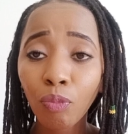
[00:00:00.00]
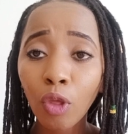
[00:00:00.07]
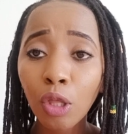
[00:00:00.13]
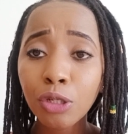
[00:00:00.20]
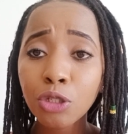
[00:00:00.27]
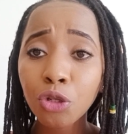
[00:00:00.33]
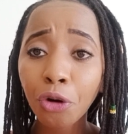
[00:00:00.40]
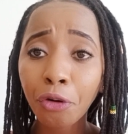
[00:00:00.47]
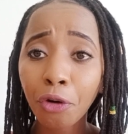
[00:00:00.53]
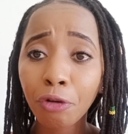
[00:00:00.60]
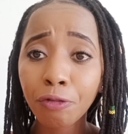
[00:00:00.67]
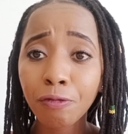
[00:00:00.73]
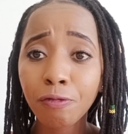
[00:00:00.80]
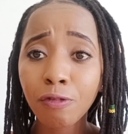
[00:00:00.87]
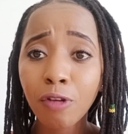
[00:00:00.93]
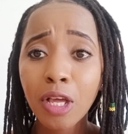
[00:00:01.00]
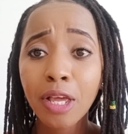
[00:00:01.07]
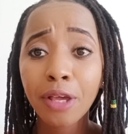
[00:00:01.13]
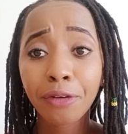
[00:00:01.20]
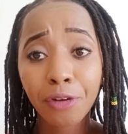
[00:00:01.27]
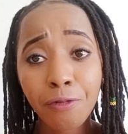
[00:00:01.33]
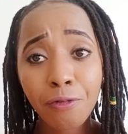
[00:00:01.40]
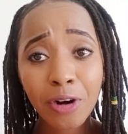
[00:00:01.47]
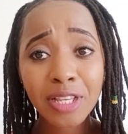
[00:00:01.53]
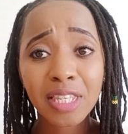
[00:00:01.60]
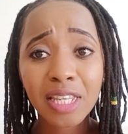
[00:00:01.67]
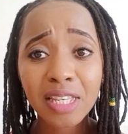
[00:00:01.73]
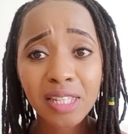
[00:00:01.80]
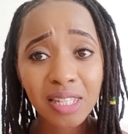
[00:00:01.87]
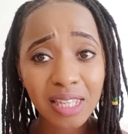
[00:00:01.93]
sort of
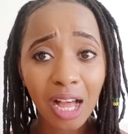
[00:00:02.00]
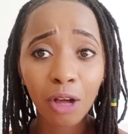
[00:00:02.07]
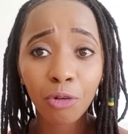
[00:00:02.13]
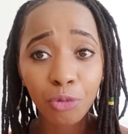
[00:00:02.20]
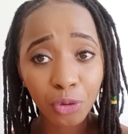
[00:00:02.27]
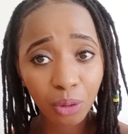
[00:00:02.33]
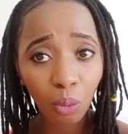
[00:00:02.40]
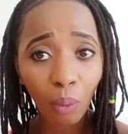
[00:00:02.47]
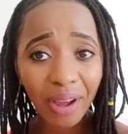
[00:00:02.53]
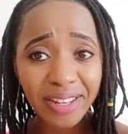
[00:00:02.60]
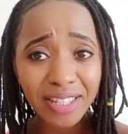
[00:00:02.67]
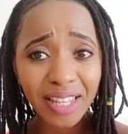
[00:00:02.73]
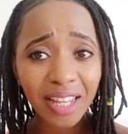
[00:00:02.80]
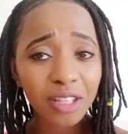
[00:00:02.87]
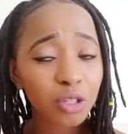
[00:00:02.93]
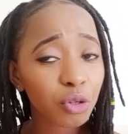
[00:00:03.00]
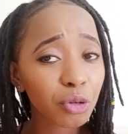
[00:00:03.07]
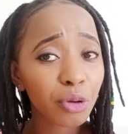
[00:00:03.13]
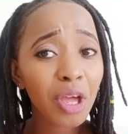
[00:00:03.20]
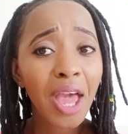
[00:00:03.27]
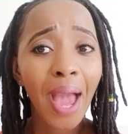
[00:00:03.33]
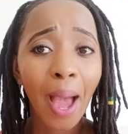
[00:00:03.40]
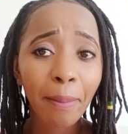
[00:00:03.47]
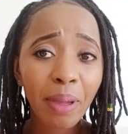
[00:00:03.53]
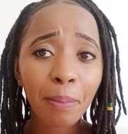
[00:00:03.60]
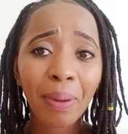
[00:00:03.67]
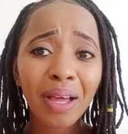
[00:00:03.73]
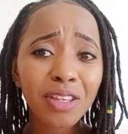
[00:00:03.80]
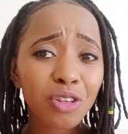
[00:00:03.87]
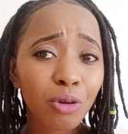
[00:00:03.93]
referencing style requested. So a
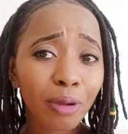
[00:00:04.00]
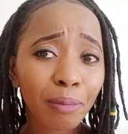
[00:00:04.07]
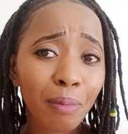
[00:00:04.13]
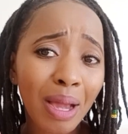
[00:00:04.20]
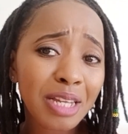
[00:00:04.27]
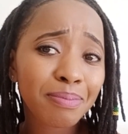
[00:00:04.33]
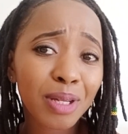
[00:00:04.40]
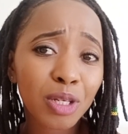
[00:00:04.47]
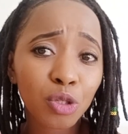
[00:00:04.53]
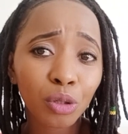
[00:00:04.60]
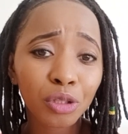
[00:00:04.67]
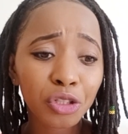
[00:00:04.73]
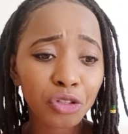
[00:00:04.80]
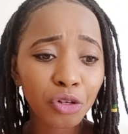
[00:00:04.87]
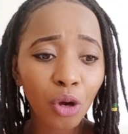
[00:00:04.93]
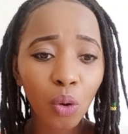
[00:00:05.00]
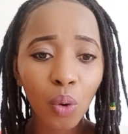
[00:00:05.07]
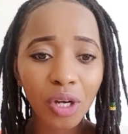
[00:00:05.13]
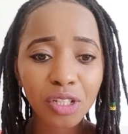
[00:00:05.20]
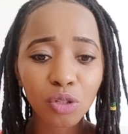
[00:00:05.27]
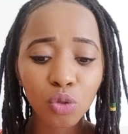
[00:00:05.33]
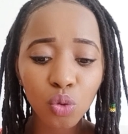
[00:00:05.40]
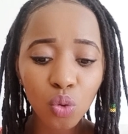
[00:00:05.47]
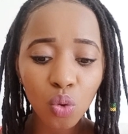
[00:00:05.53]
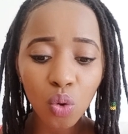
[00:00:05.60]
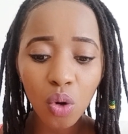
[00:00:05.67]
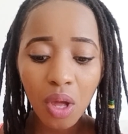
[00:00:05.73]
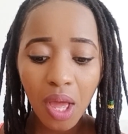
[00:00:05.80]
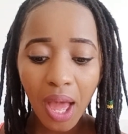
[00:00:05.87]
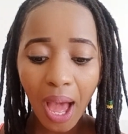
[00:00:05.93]
paper, you might be told, you know what, do
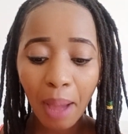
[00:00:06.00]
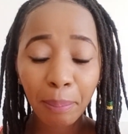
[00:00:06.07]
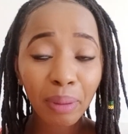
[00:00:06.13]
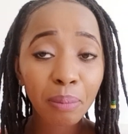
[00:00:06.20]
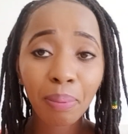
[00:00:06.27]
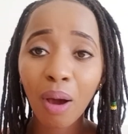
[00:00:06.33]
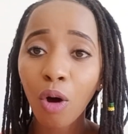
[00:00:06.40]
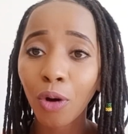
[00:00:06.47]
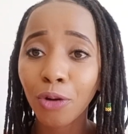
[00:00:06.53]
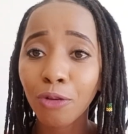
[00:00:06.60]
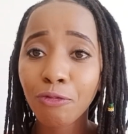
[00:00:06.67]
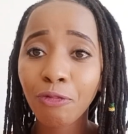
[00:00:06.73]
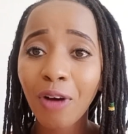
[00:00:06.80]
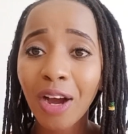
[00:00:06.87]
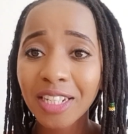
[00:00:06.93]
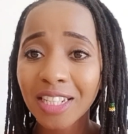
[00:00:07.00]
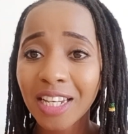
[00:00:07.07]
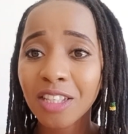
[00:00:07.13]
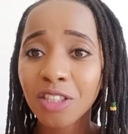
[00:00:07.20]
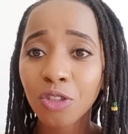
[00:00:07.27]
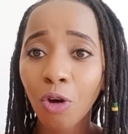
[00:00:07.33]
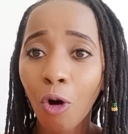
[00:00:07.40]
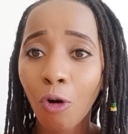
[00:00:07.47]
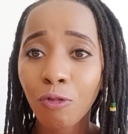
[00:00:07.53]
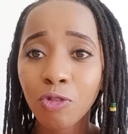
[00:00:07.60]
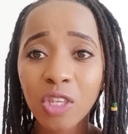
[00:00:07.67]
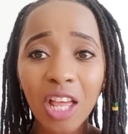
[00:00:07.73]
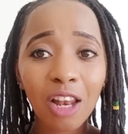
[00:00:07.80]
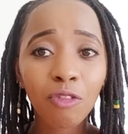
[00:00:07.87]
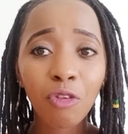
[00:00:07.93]
a paper on factors of
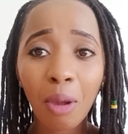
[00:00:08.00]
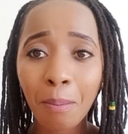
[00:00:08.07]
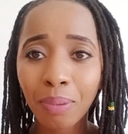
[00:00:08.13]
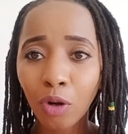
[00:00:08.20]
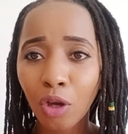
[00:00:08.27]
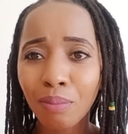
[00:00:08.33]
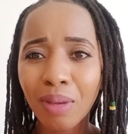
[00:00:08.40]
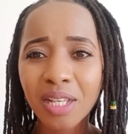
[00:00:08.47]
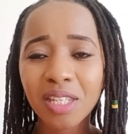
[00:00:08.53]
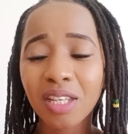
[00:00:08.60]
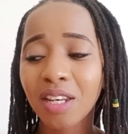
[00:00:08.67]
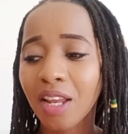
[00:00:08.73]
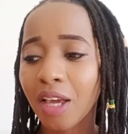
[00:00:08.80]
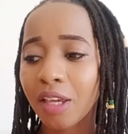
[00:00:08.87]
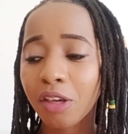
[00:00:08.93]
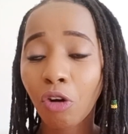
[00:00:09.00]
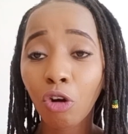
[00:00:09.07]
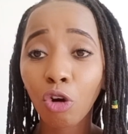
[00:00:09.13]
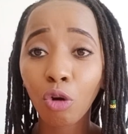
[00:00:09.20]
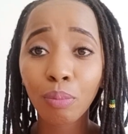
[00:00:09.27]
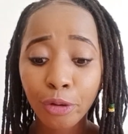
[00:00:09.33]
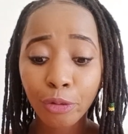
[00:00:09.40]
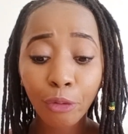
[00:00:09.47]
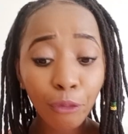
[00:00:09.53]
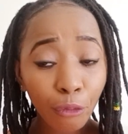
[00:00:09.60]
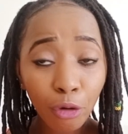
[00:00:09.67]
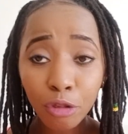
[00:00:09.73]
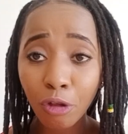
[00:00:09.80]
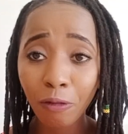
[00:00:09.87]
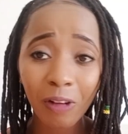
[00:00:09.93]
self-employment in the economic
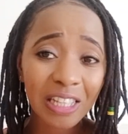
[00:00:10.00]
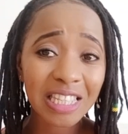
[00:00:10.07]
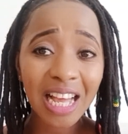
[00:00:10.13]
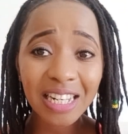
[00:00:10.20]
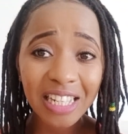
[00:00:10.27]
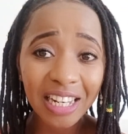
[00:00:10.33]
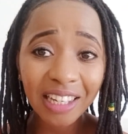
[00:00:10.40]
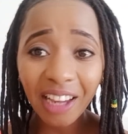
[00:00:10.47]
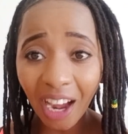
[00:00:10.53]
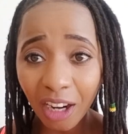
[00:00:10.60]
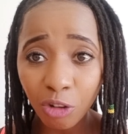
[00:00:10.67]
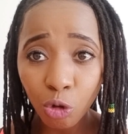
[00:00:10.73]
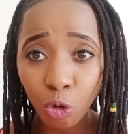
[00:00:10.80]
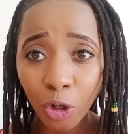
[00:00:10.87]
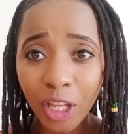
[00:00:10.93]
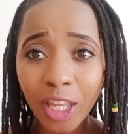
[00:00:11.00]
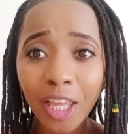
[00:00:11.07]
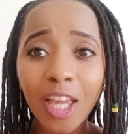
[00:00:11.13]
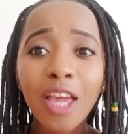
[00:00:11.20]
growth of a certain country,